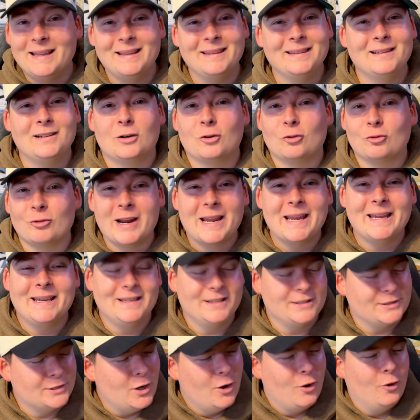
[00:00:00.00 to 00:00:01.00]
little rant
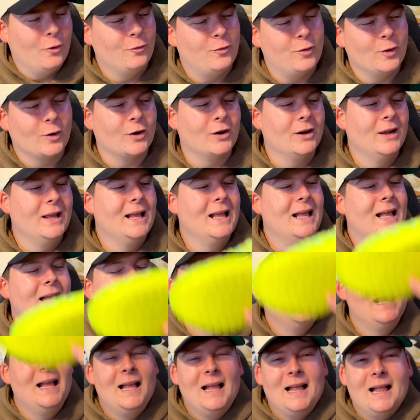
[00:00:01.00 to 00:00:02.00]
is over,
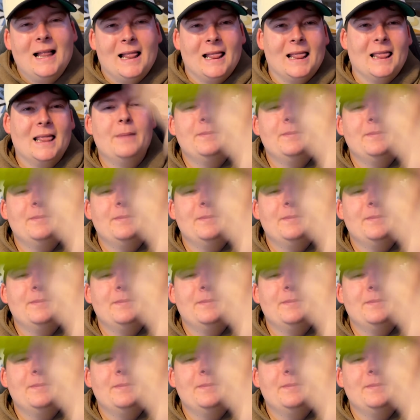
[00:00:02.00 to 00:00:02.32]
let